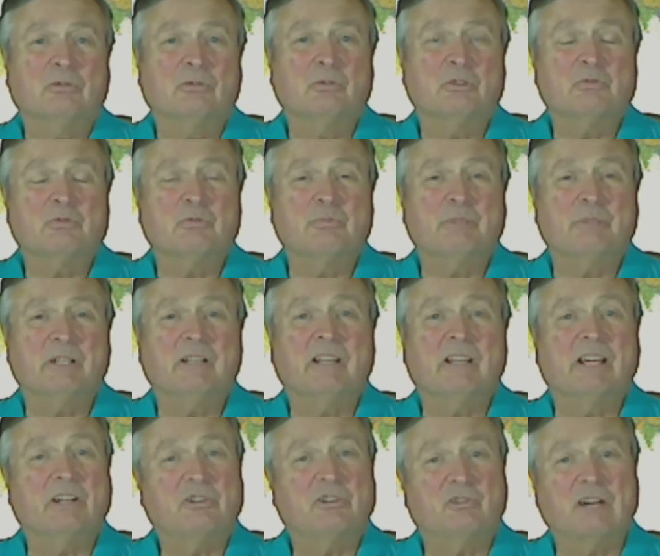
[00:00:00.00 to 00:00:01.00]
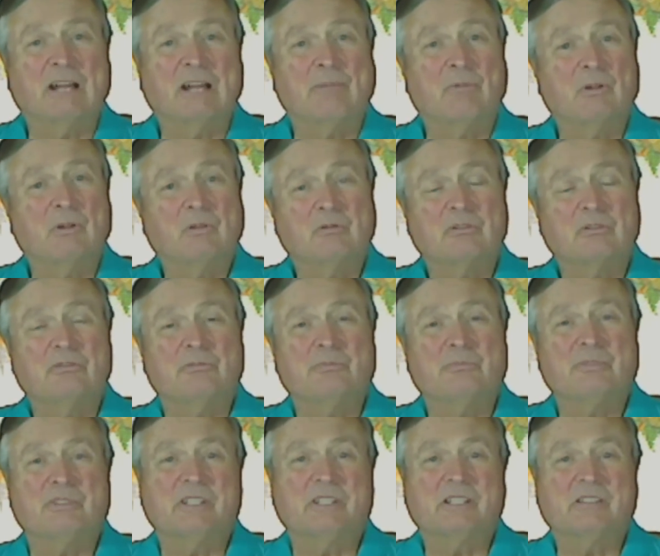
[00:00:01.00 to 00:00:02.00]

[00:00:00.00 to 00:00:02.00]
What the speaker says: which would be like tribal groups.